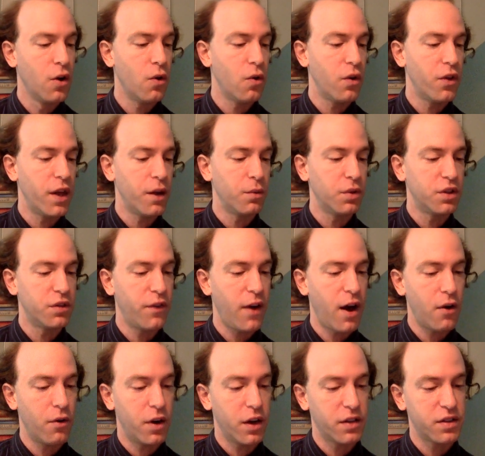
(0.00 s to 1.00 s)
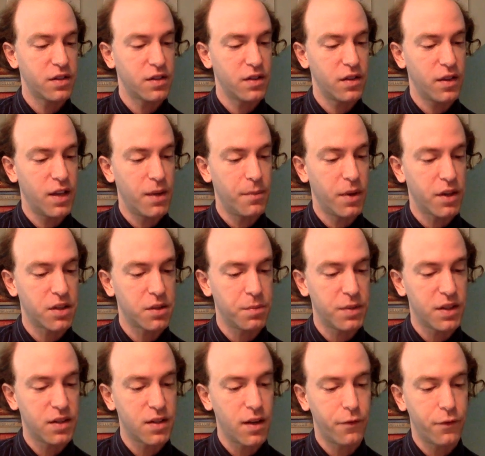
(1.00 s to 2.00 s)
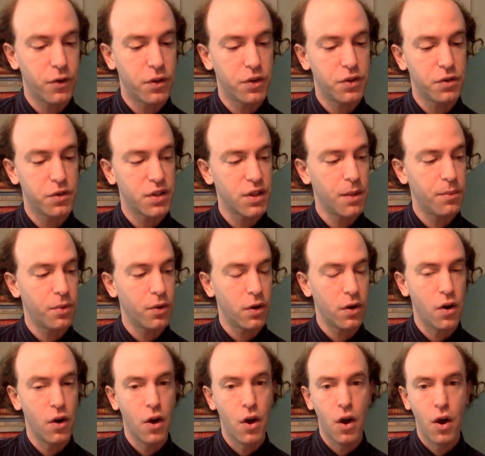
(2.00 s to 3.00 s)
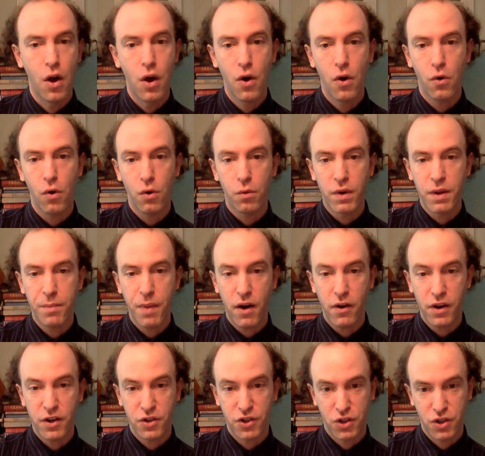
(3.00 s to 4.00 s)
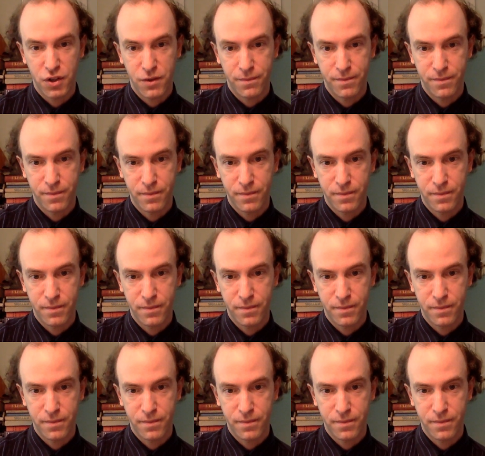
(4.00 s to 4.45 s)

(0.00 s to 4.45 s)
or they will devour us, they must be suffered to slumber, or we perish.